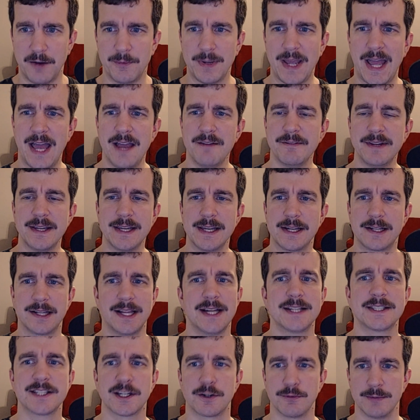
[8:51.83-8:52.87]
We have a
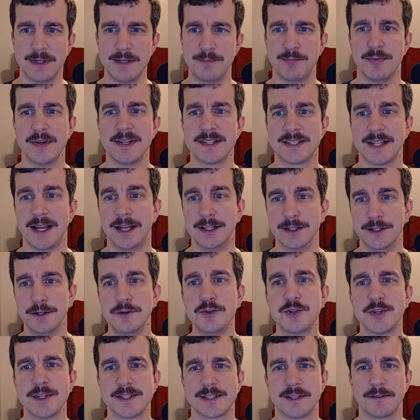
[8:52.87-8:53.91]
classic reprint,
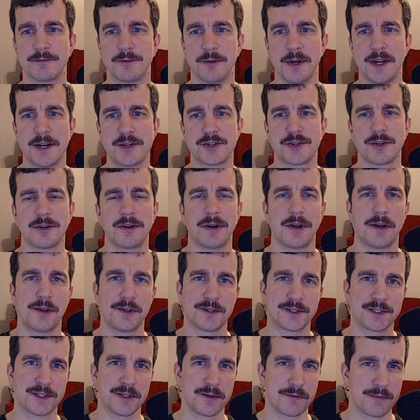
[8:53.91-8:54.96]
Illusions of Grandeur,
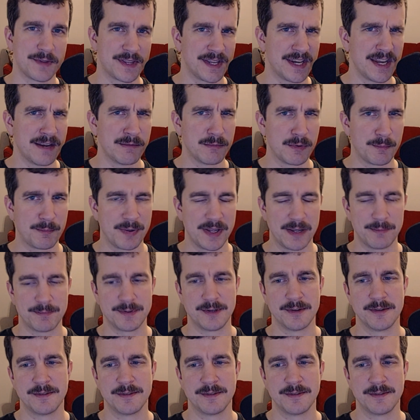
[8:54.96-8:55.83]
also with an Aember pip.